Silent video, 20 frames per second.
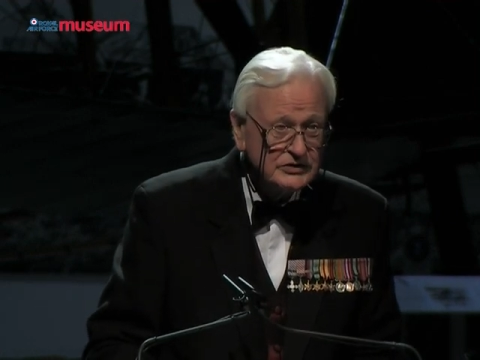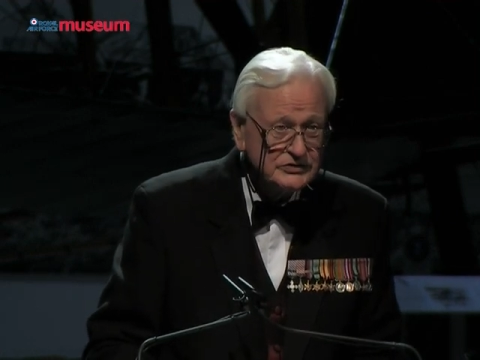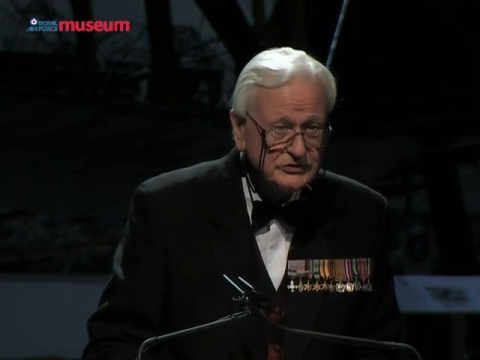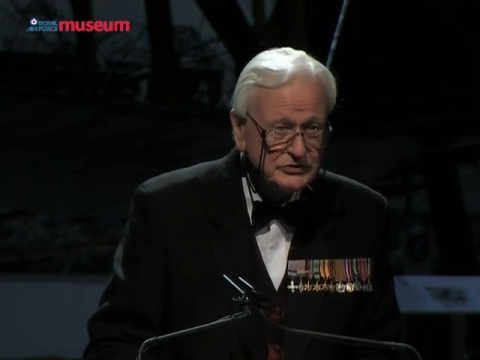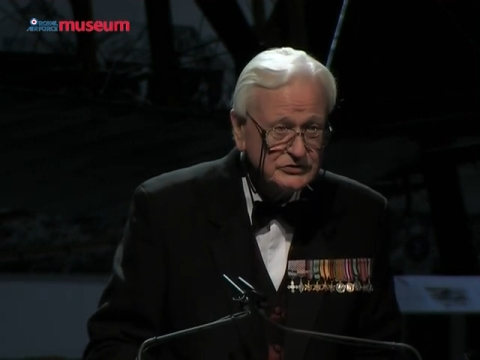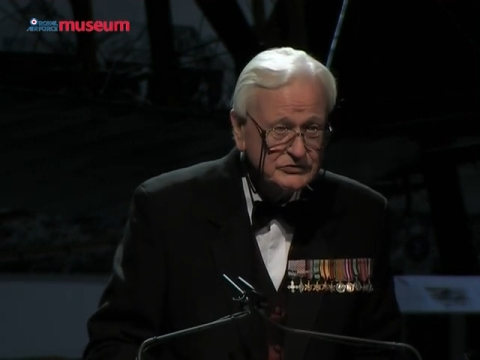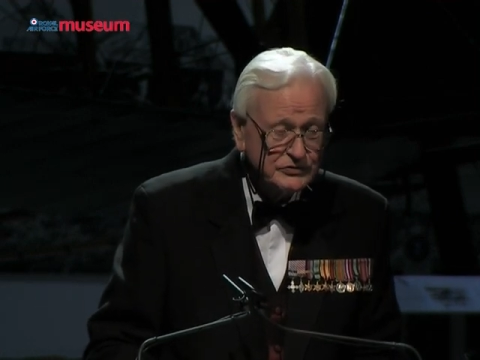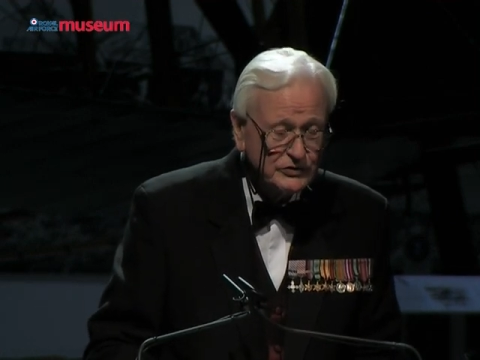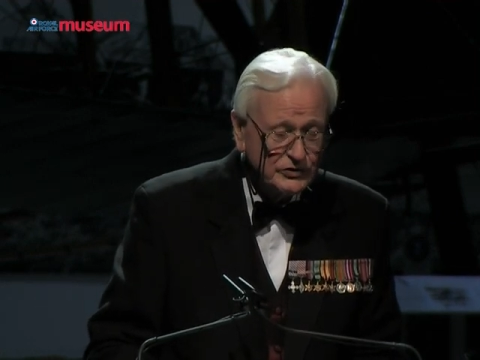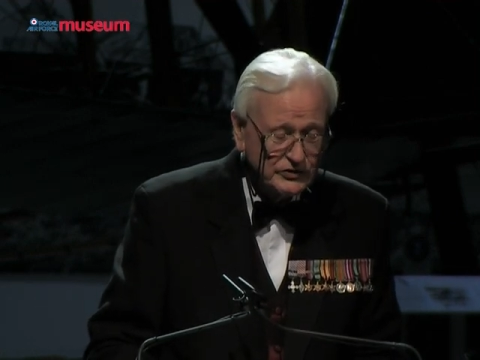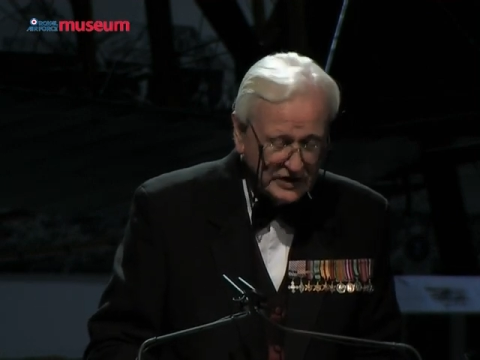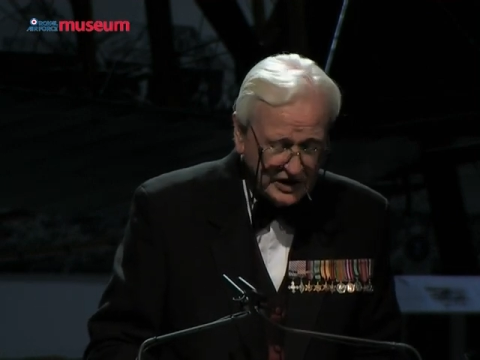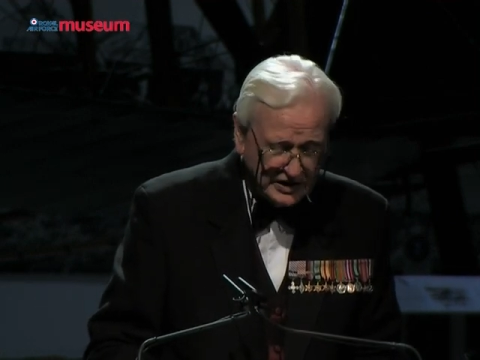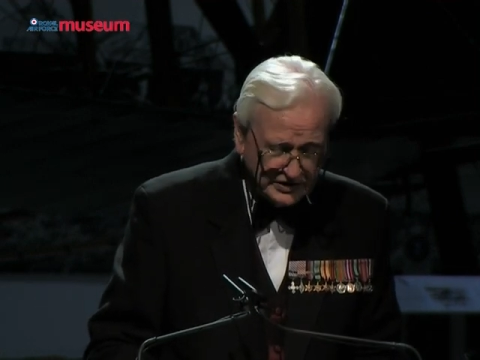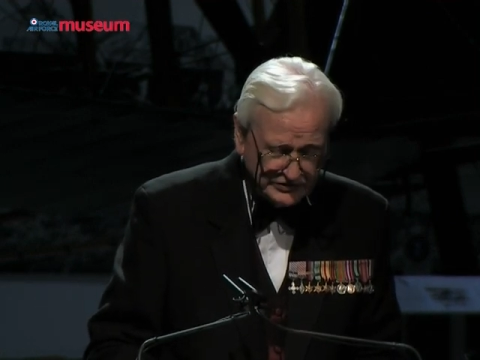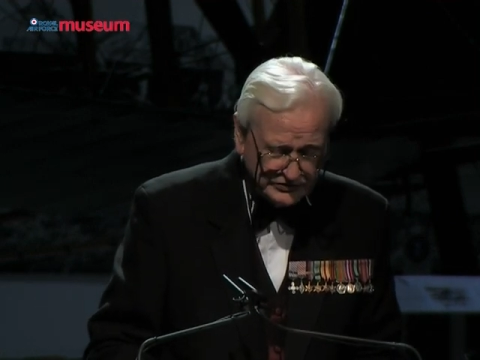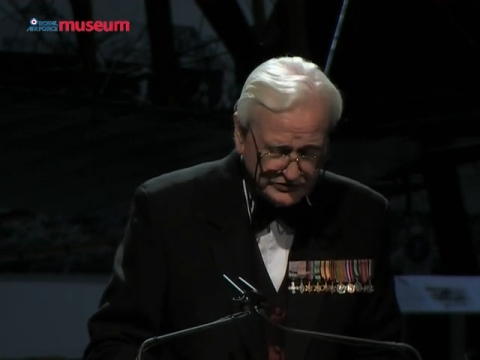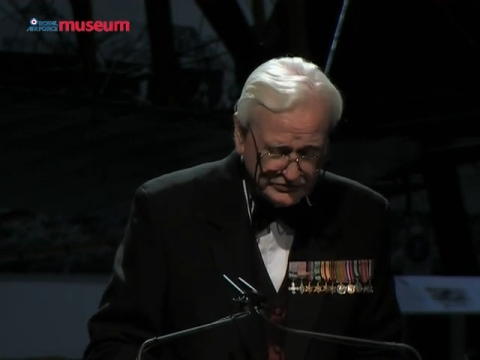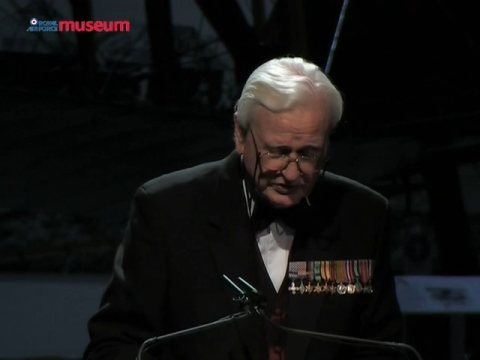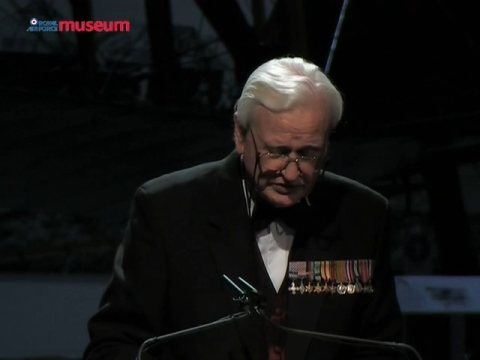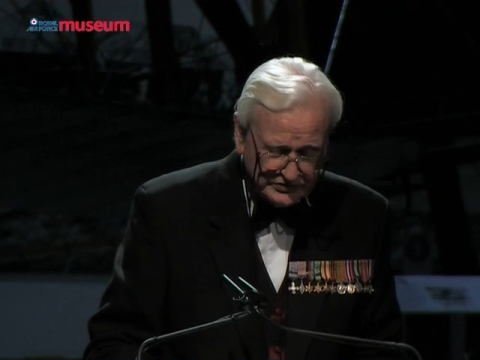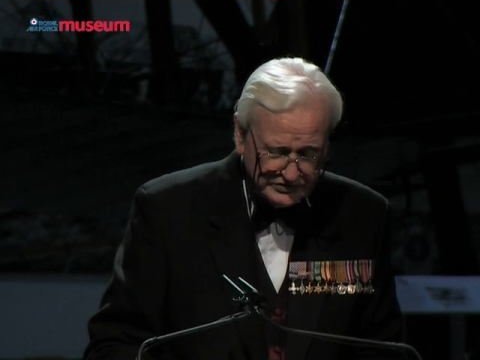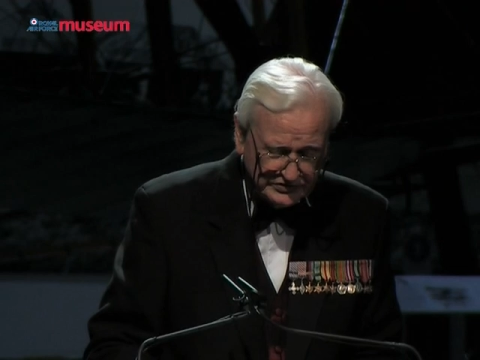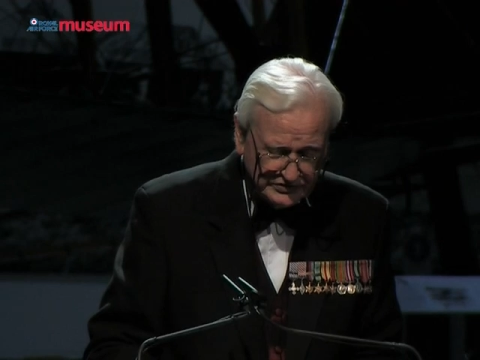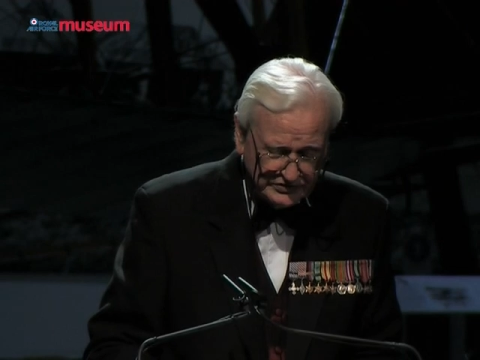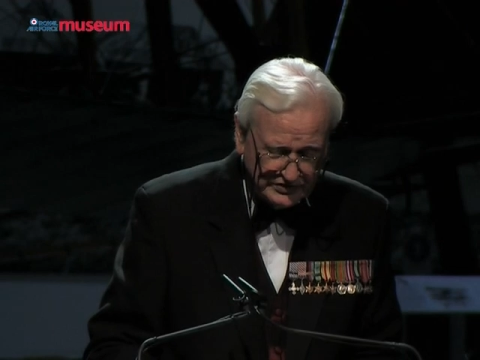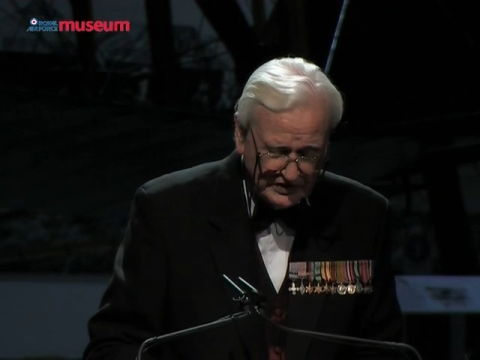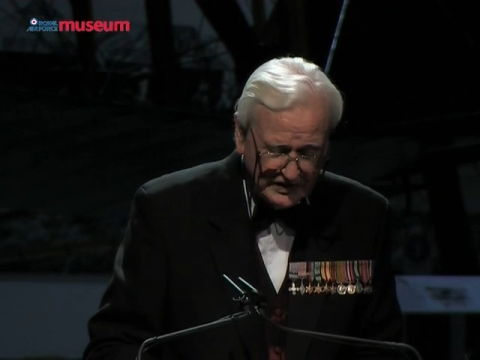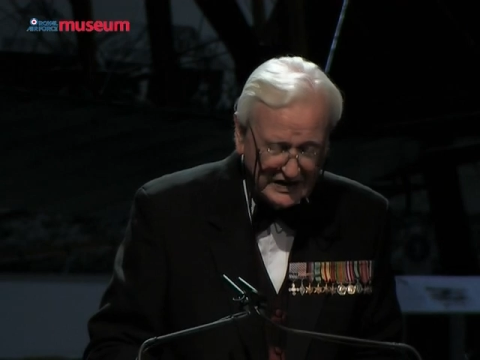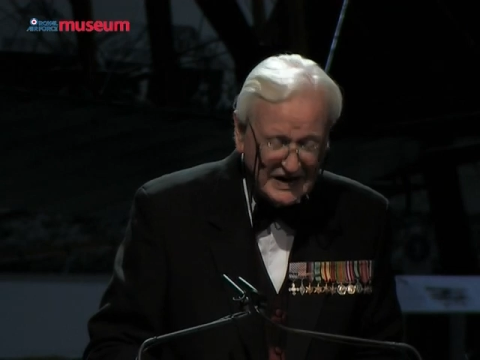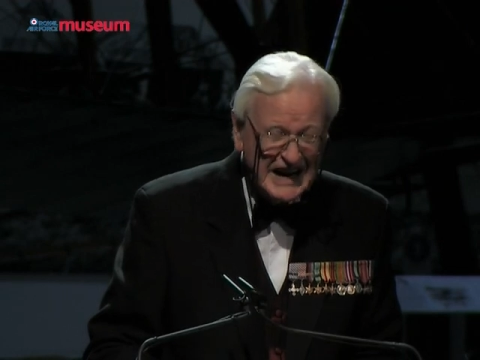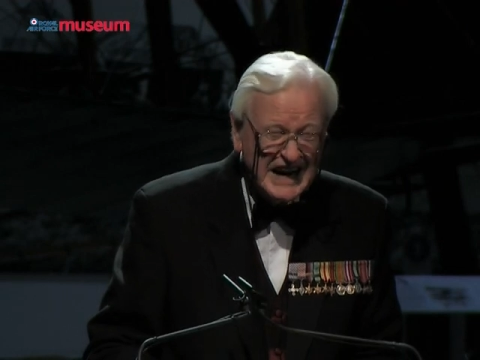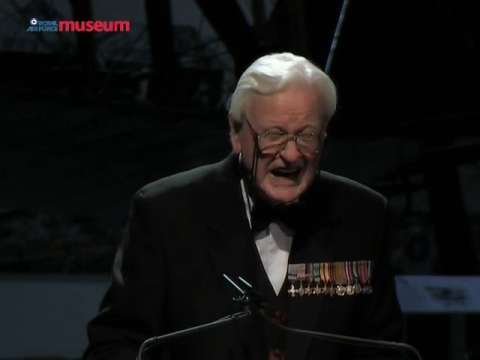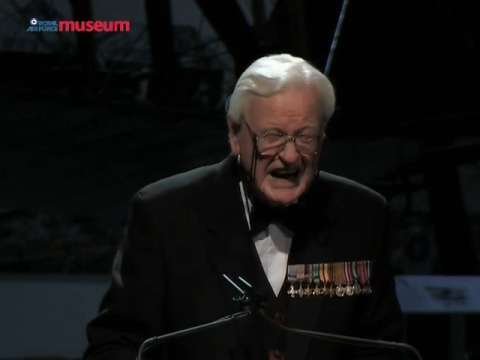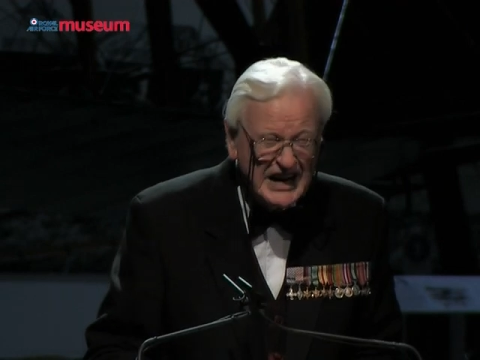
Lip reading: 249 Squadron,